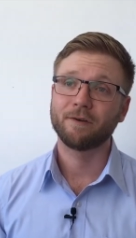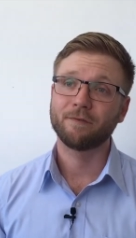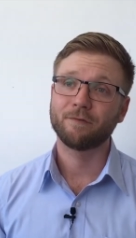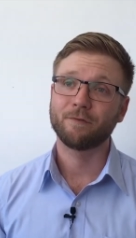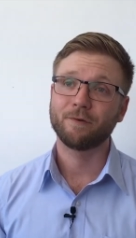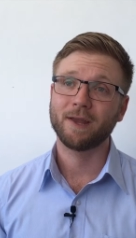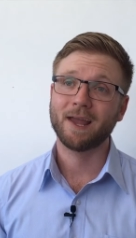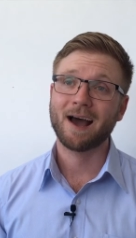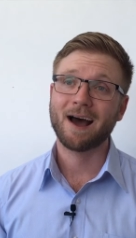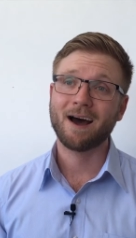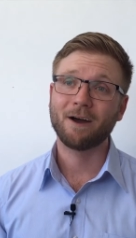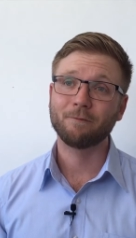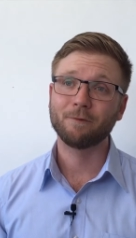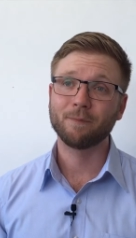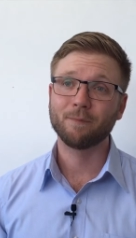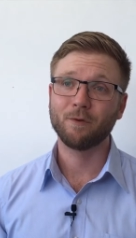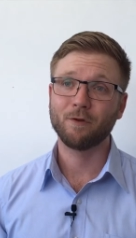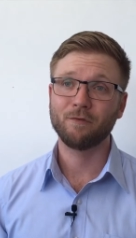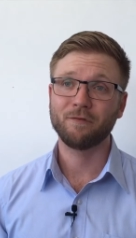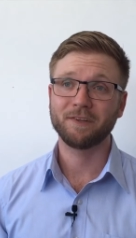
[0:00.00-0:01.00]
if we are
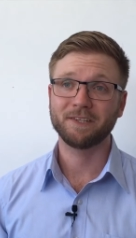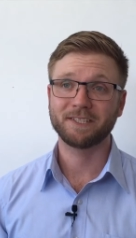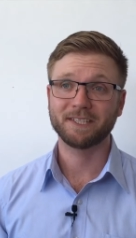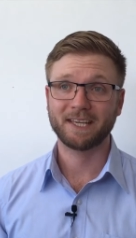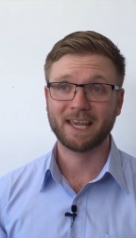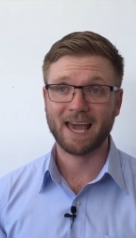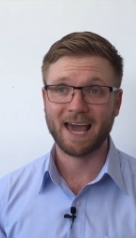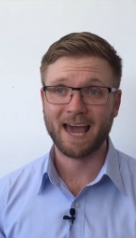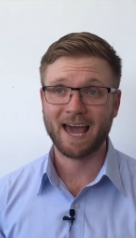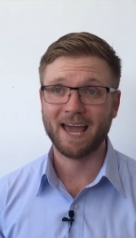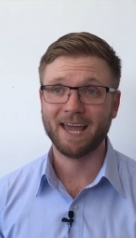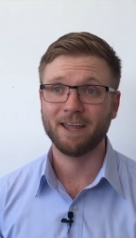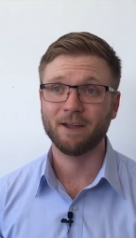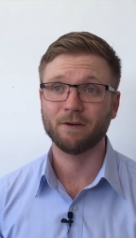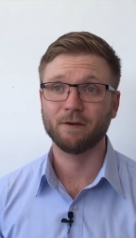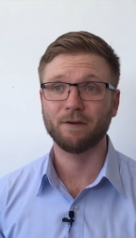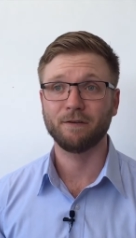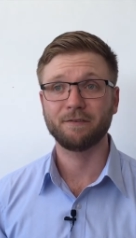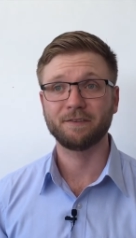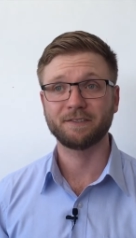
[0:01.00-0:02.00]
removing decay,
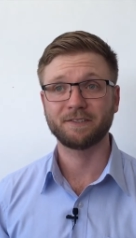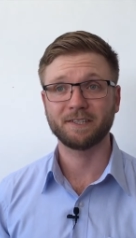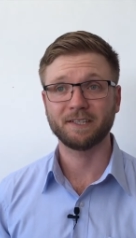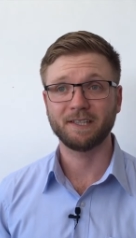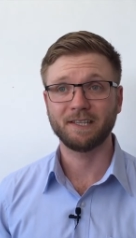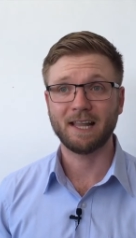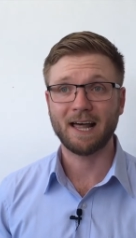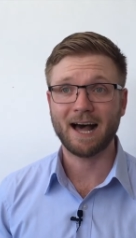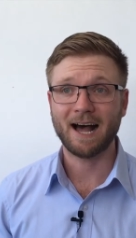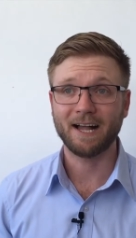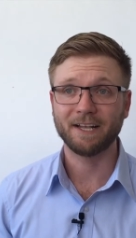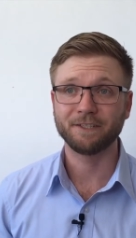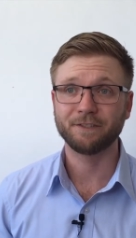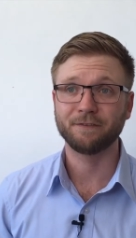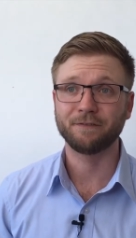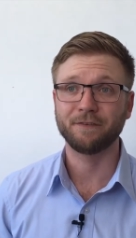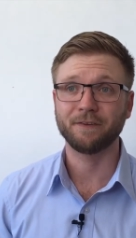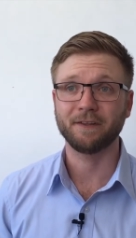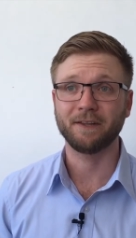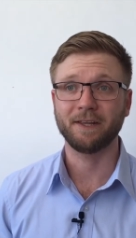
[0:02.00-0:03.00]
or if it's a large
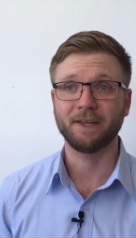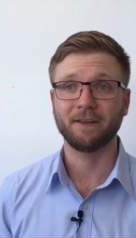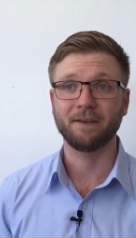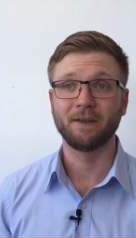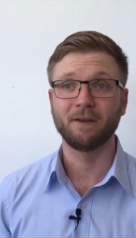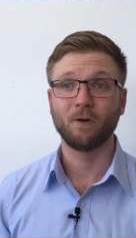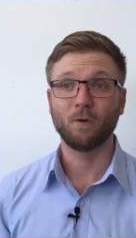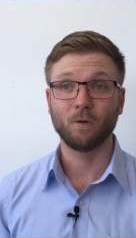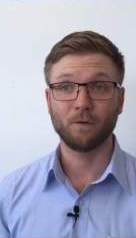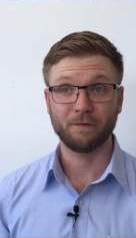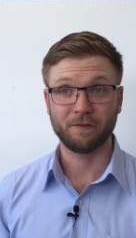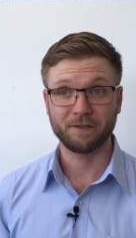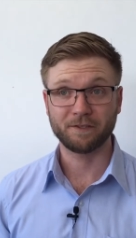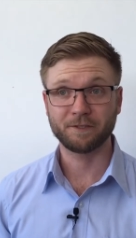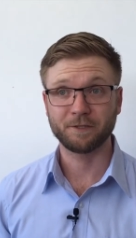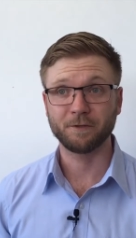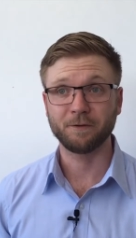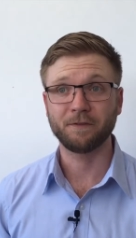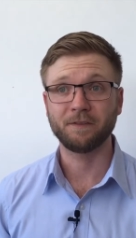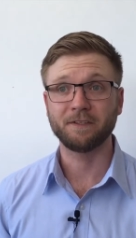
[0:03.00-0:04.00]
filling, or if the
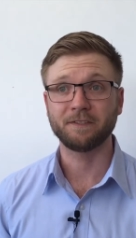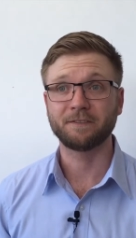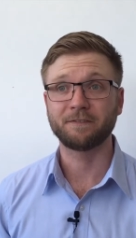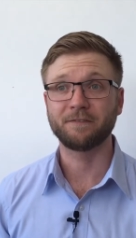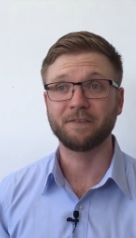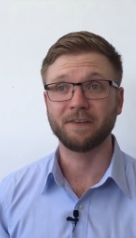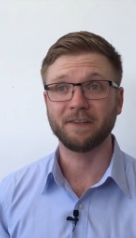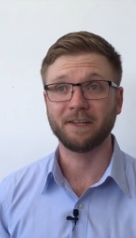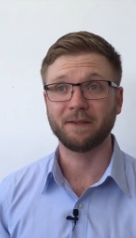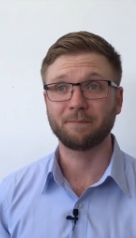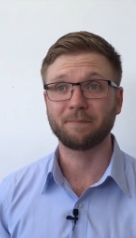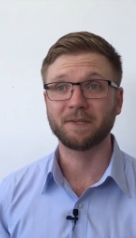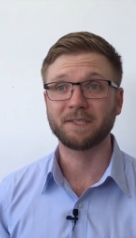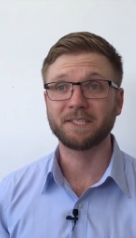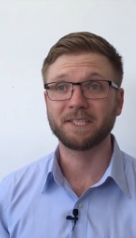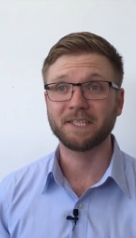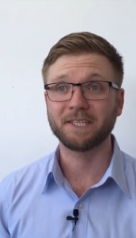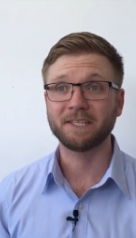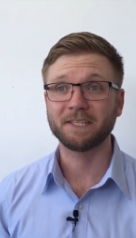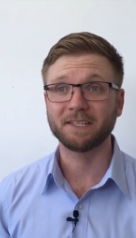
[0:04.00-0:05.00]
tooth is feeling
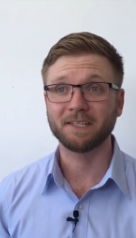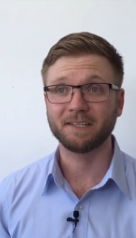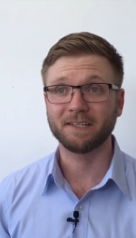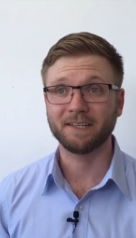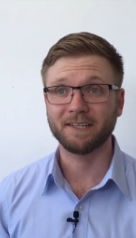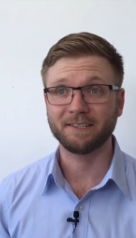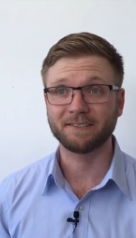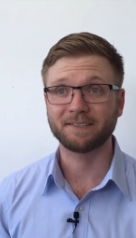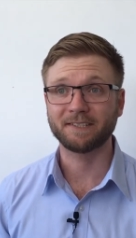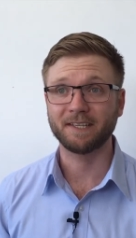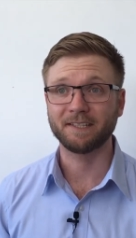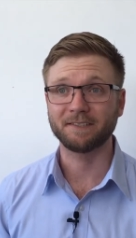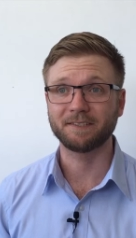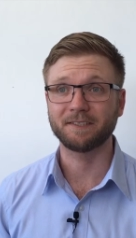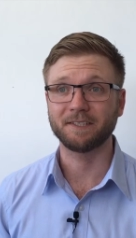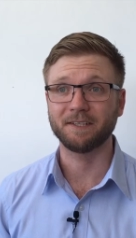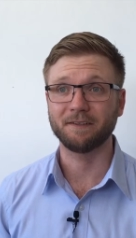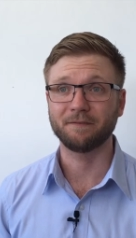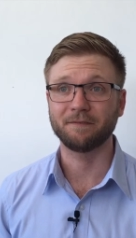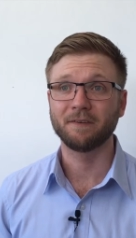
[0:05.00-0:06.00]
particularly
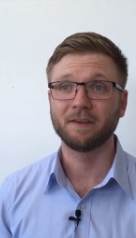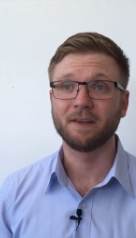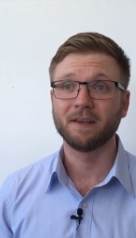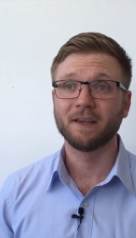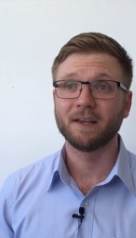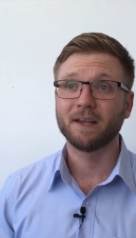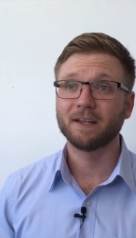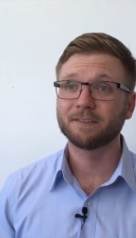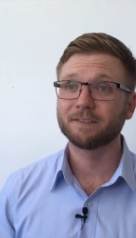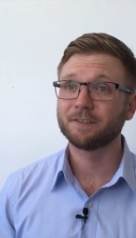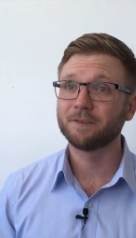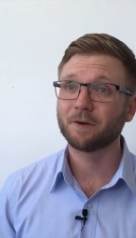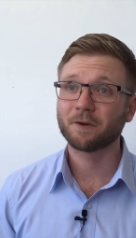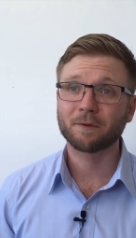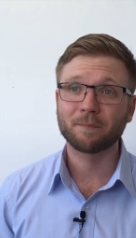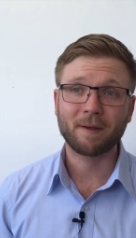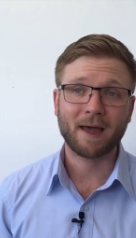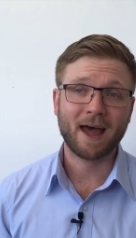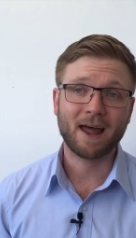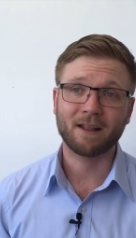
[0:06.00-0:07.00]
sensitive, it's not
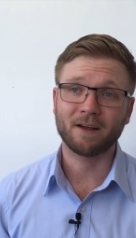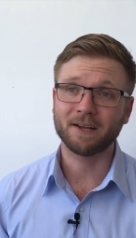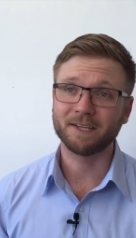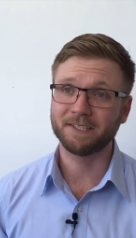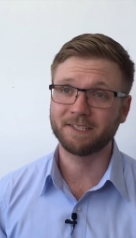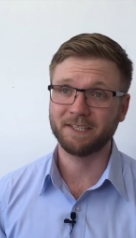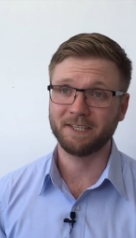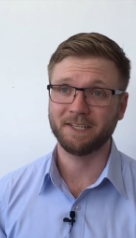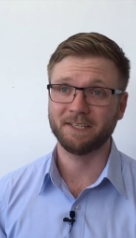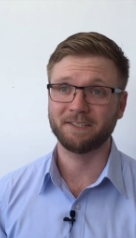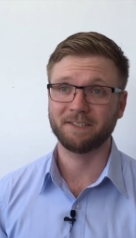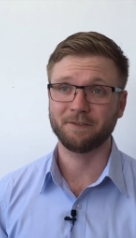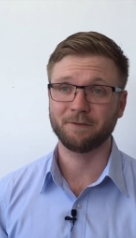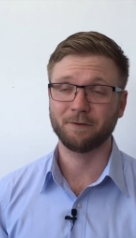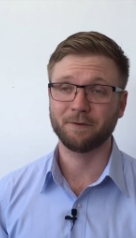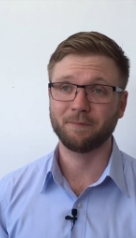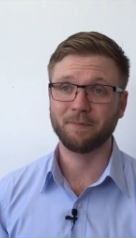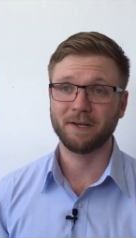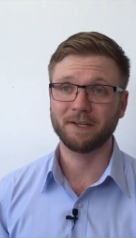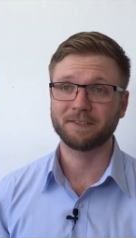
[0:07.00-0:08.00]
a bad idea
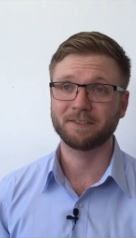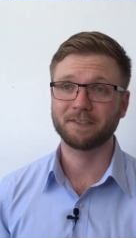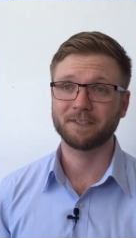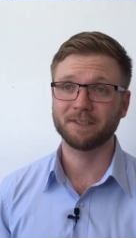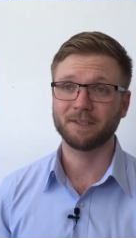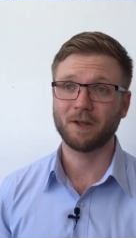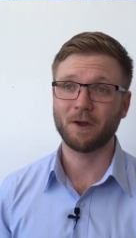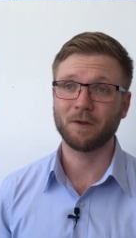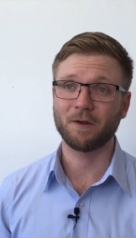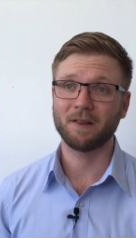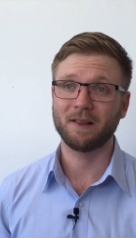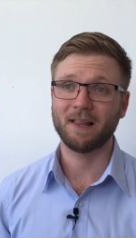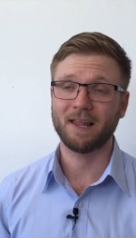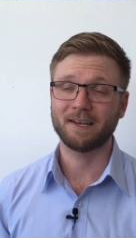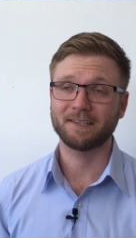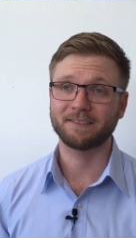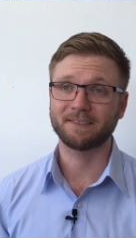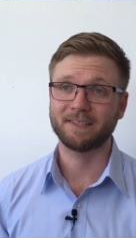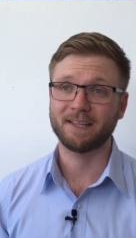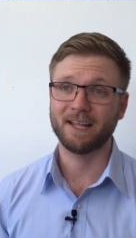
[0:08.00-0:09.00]
to administer local
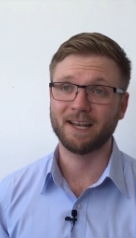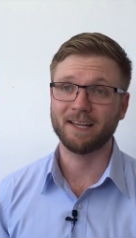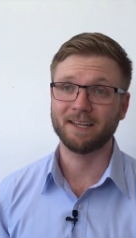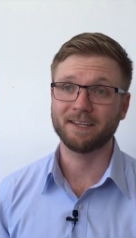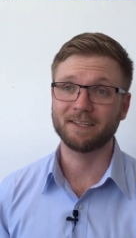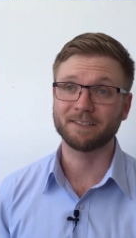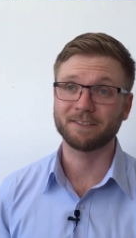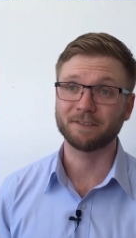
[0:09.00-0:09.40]
anesthetic.